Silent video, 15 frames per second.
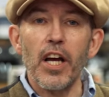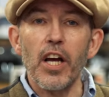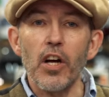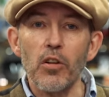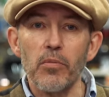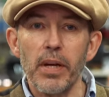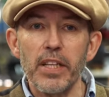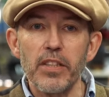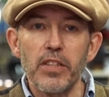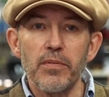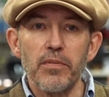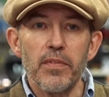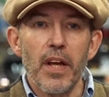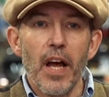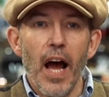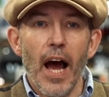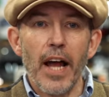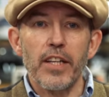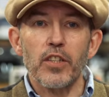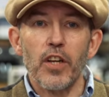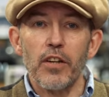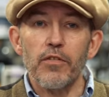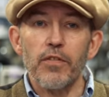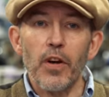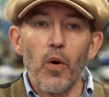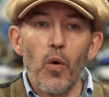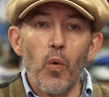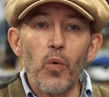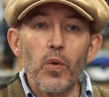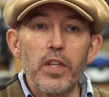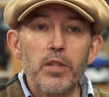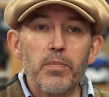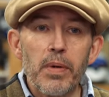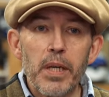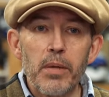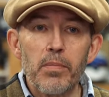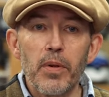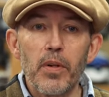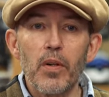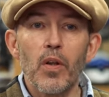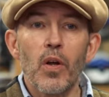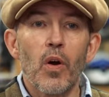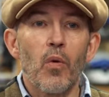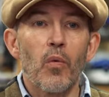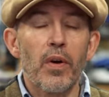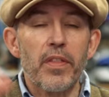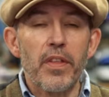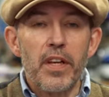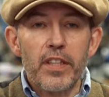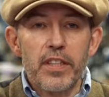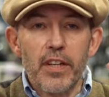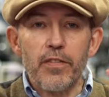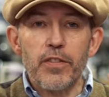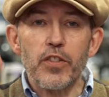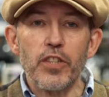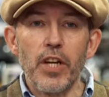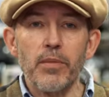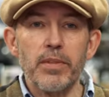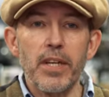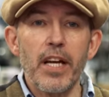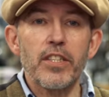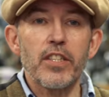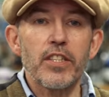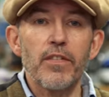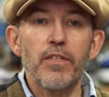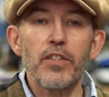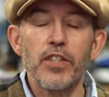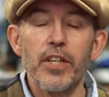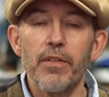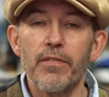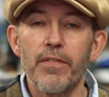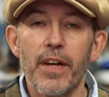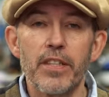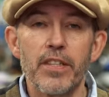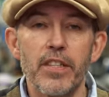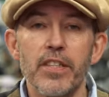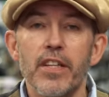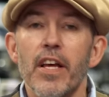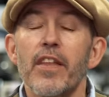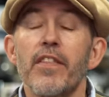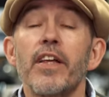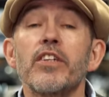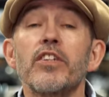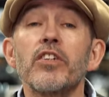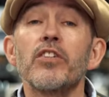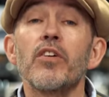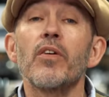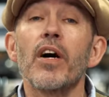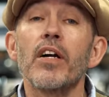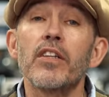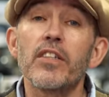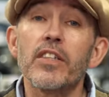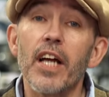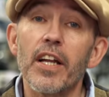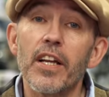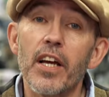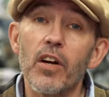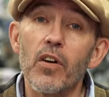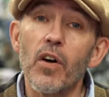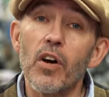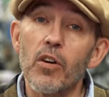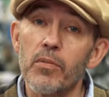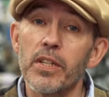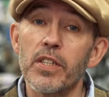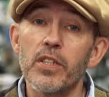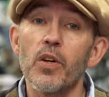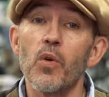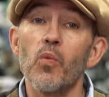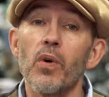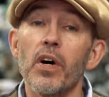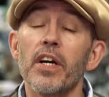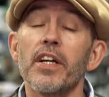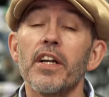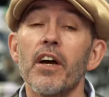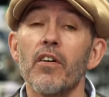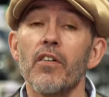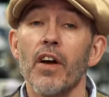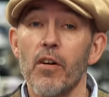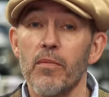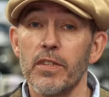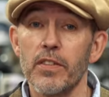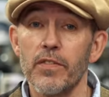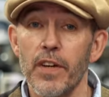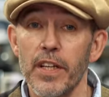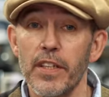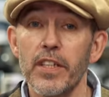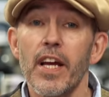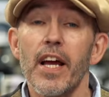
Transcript: a helmet and it's going to fit all these people with different shaped heads, different shaped faces, they just don't understand how helmets work and how helmets fit.